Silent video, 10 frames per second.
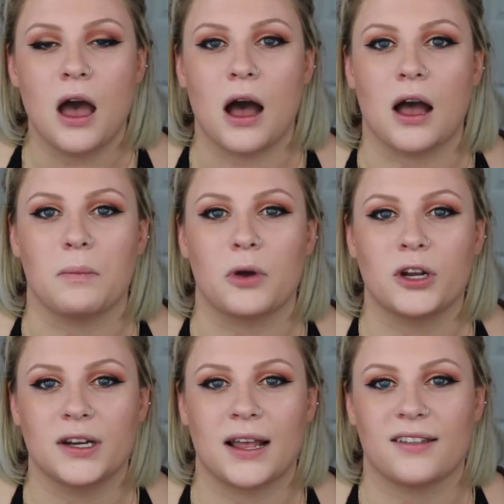
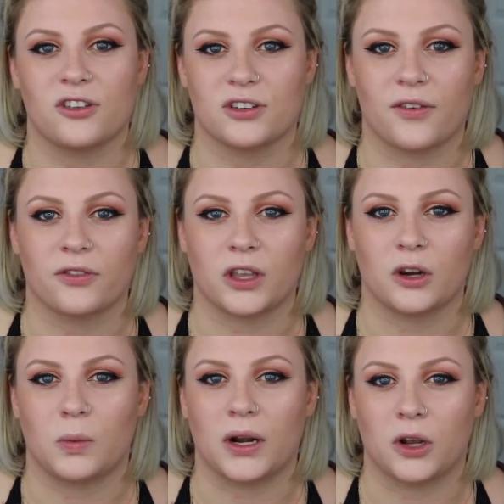Hooded eyes, you're definitely
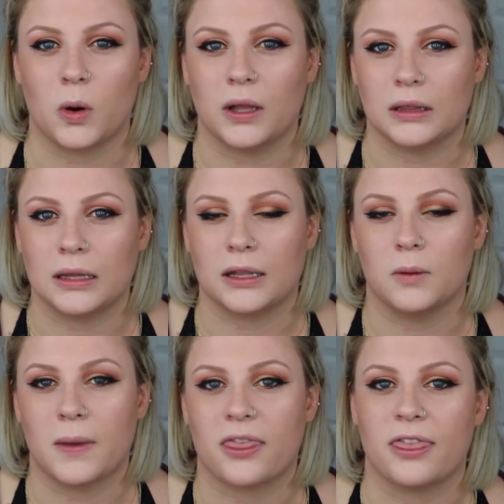going to want to go a
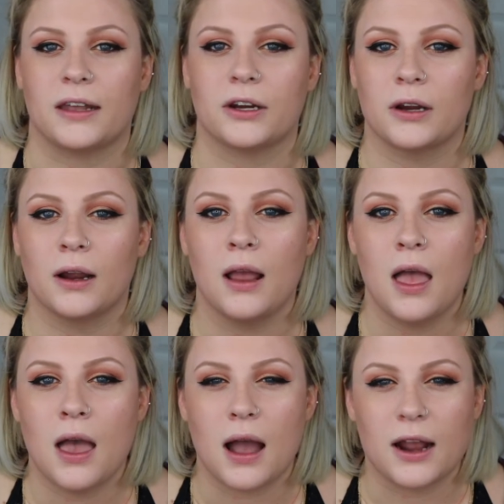little bit thinner
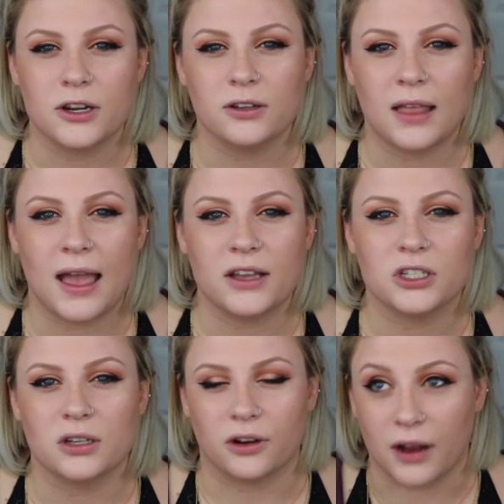on your
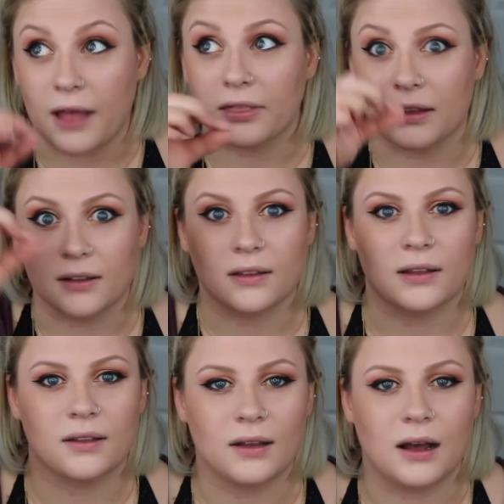lash or on the
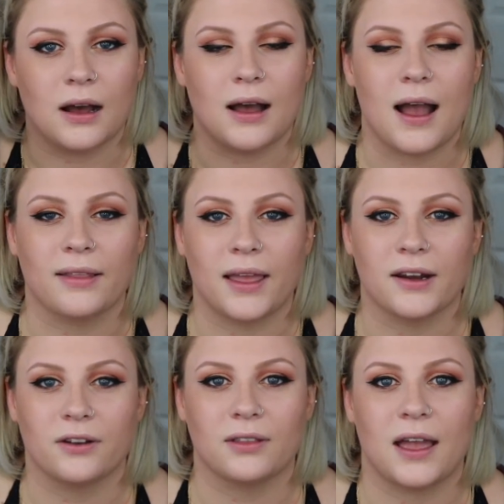
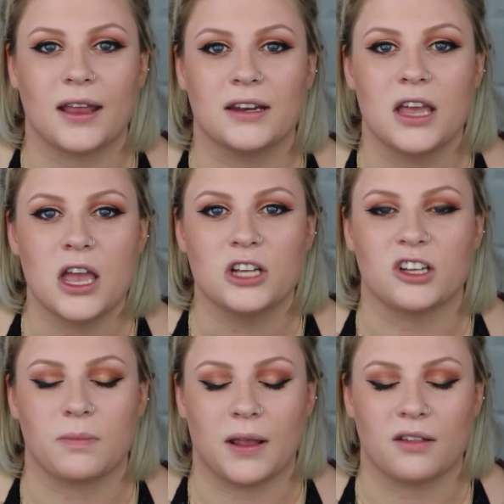eyeliner line,
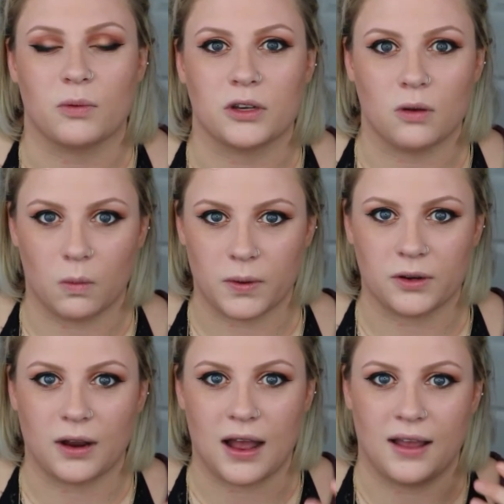just because when you
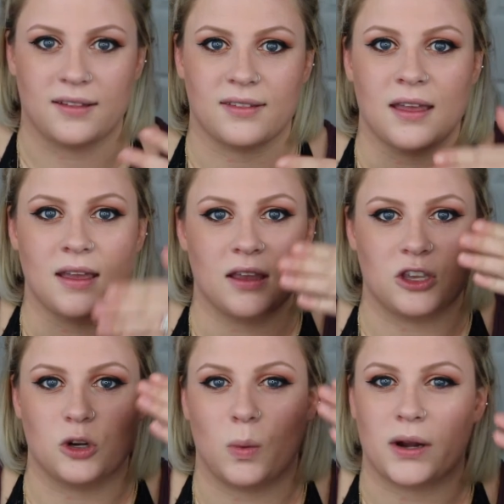open your eyes
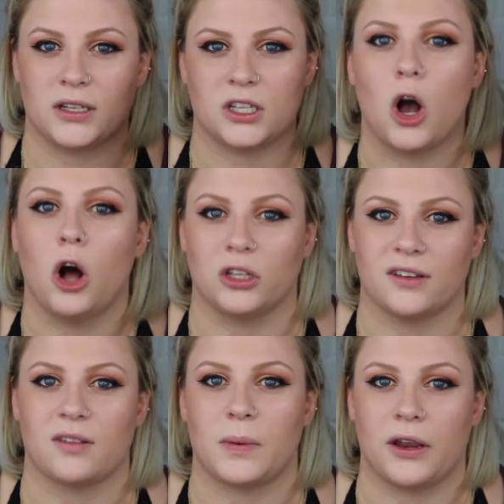you don't want it to all
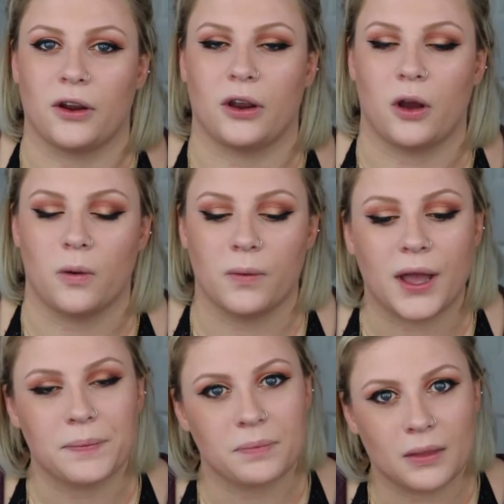disappear and go
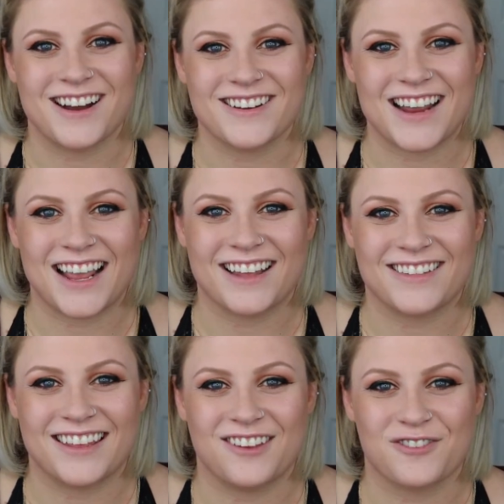away. Alright
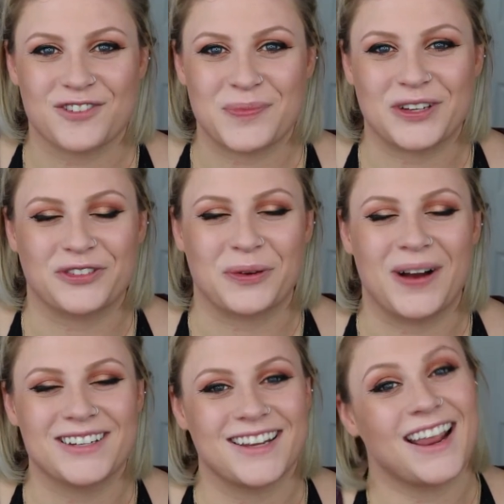guys, thank you so much for
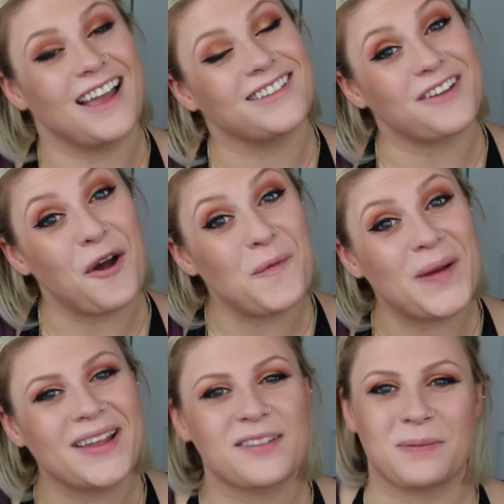watching. As
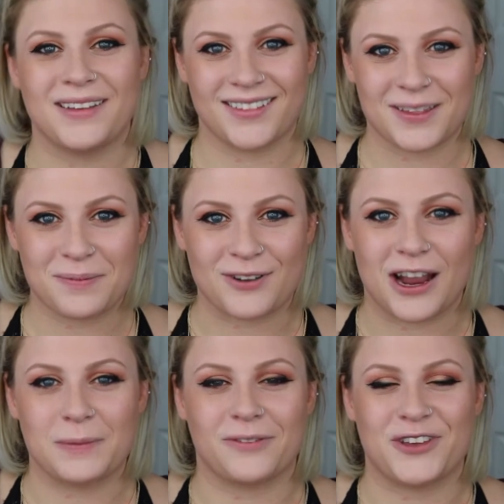always, please
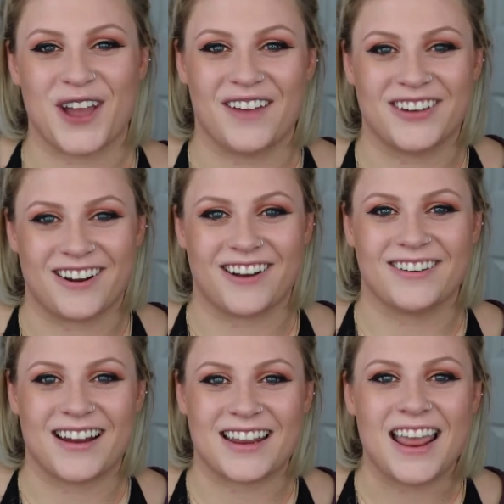subscribe if you haven't
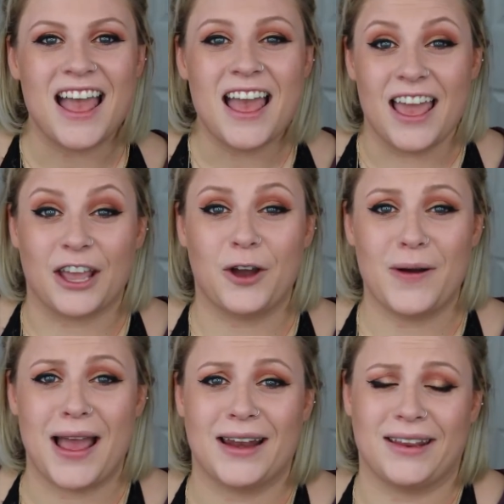already, and
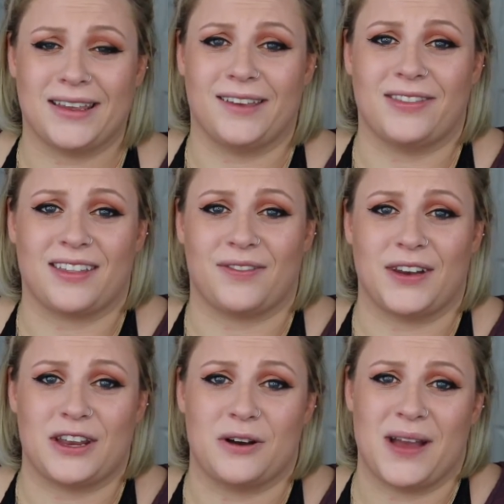go ahead and give this
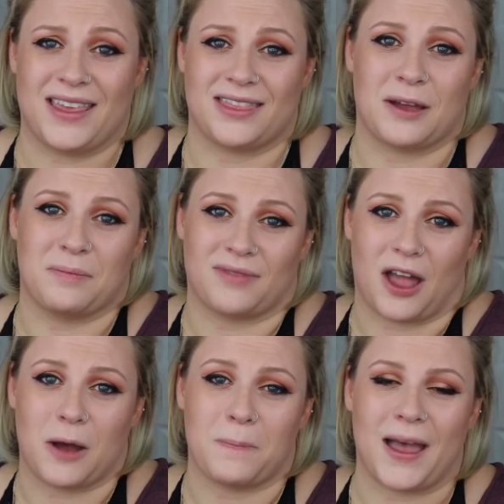video a
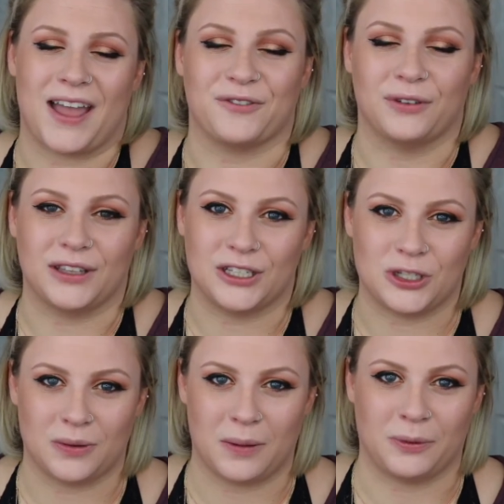thumbs up. I really
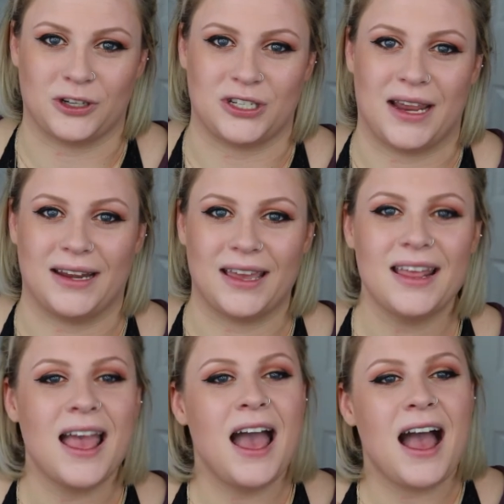do appreciate
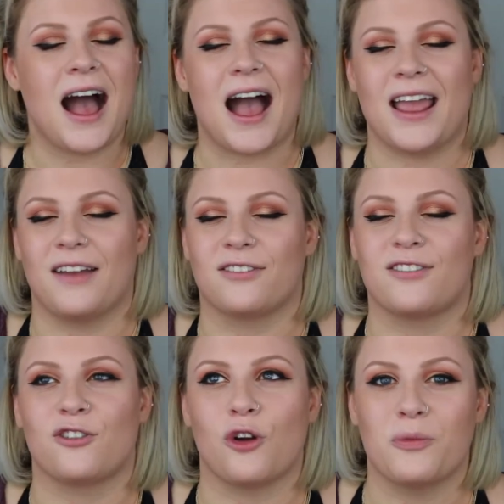it. I have
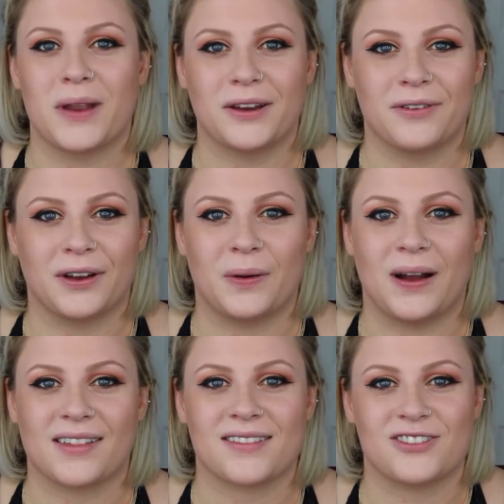so many
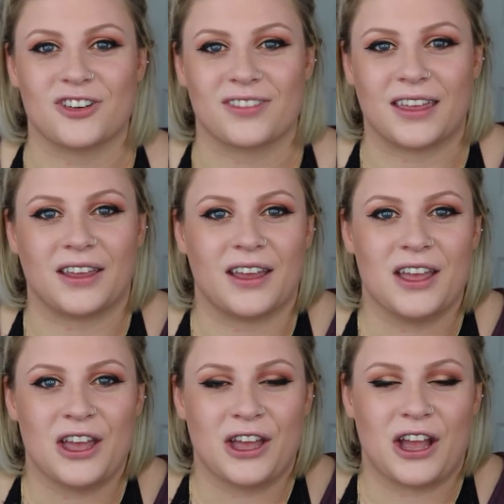requests just like
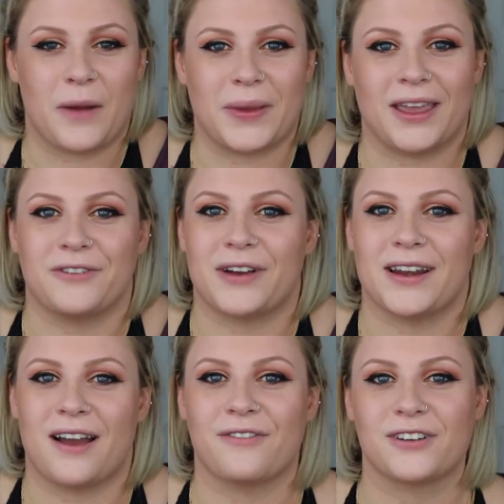coming in
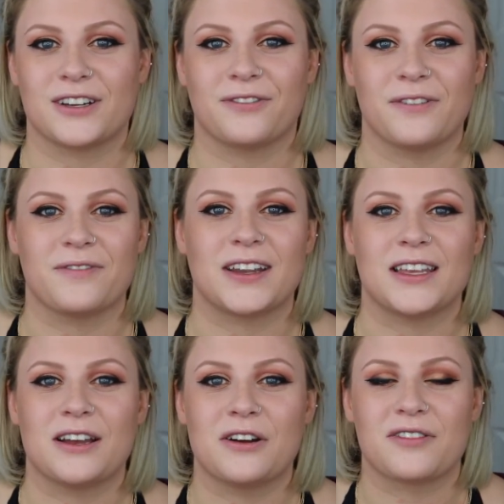right now for different
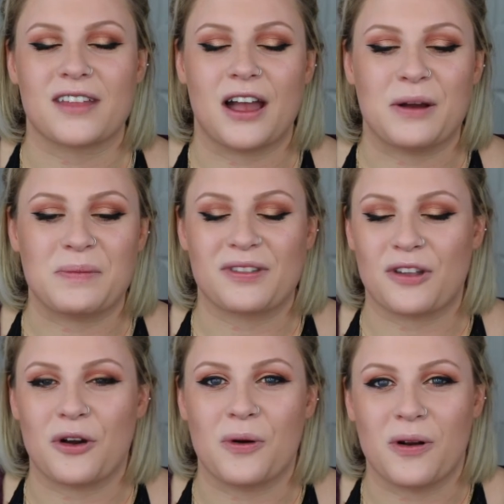videos,
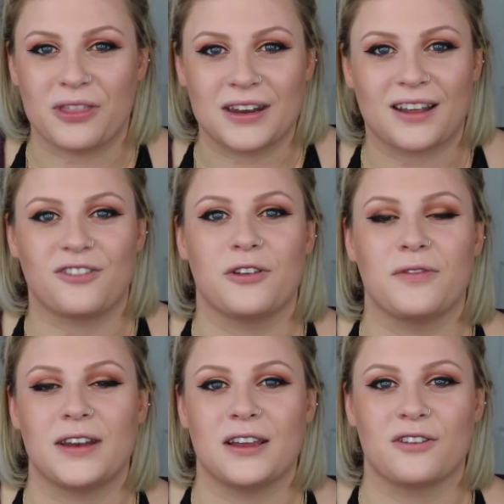so the next few
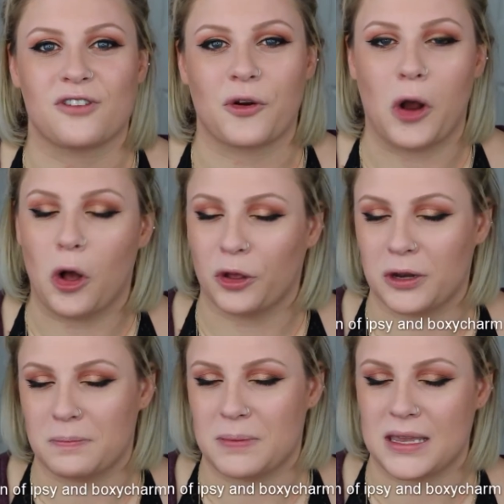videos are all
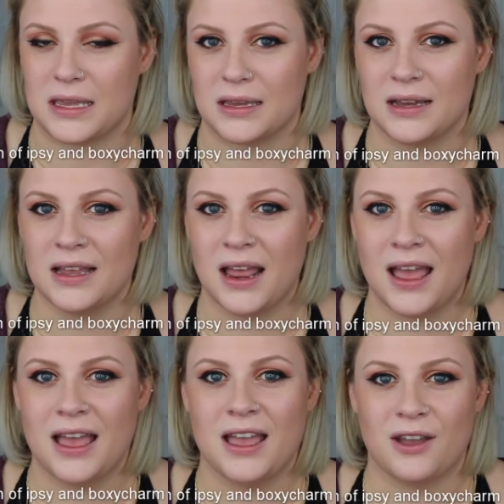going to be
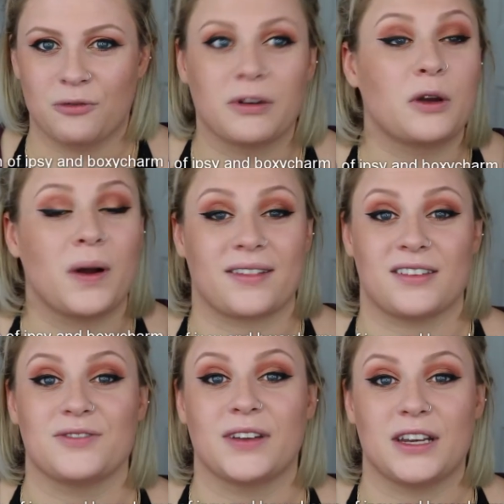
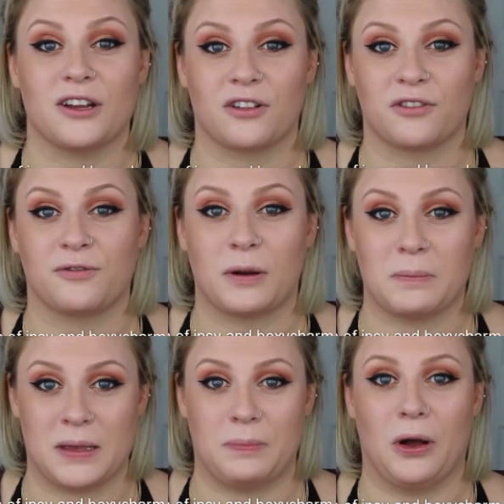requested videos
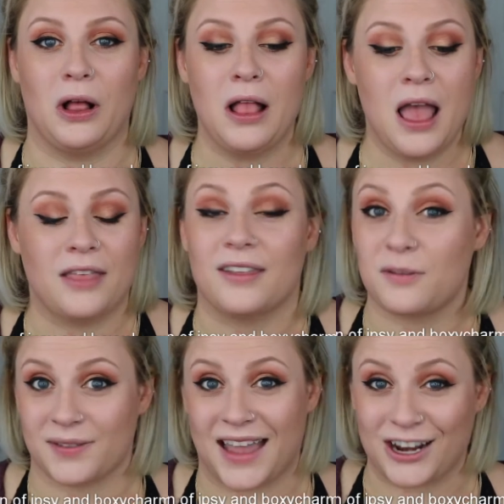from people.
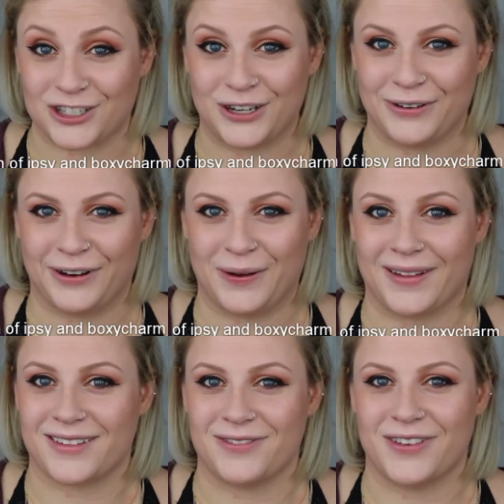This was actually a
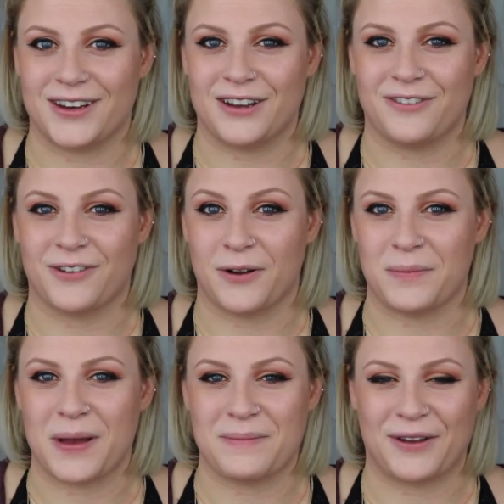requested video
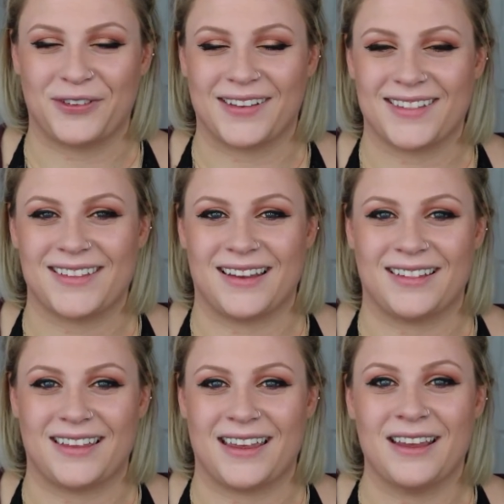from my friend
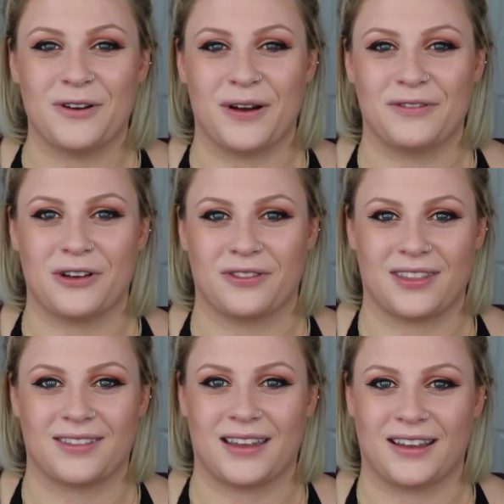Stacy, who I've known
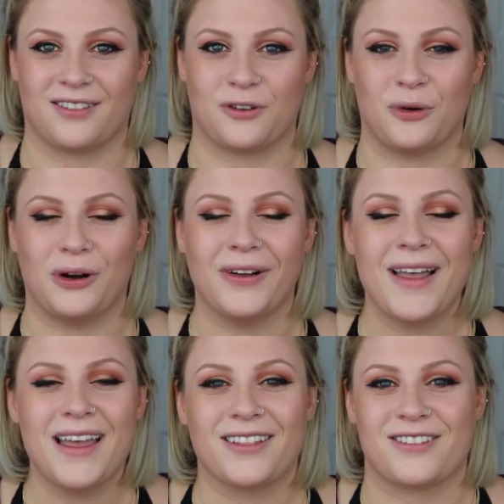since high school.
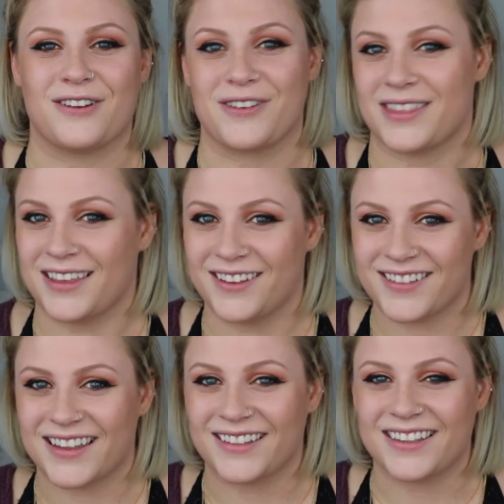So thank you,
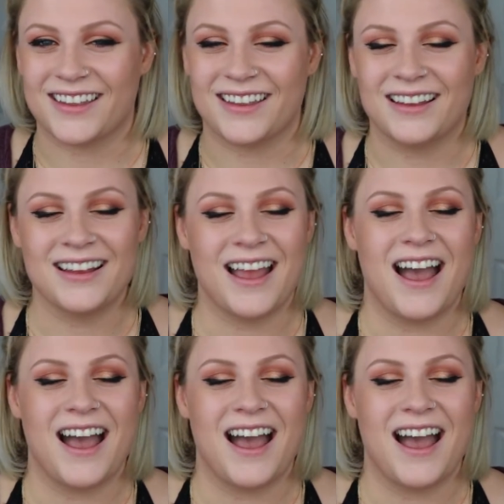Stacy.